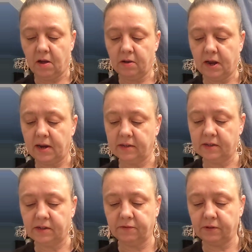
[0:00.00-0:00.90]
kinds
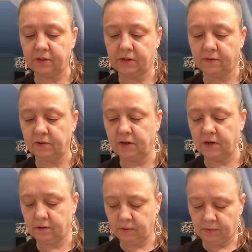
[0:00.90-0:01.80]
of different stuff in
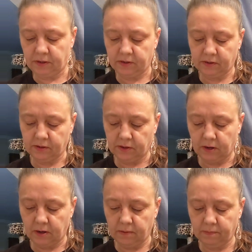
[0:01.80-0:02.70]
here. Let me get to
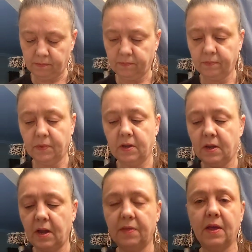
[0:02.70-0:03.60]

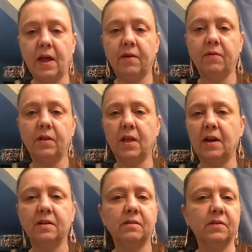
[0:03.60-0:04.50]
and they have a
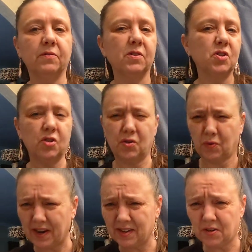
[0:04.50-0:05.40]
lot of different
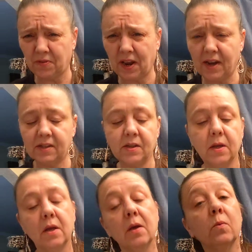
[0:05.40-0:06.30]
strange facts,
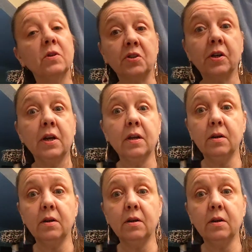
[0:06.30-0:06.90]
which are kind of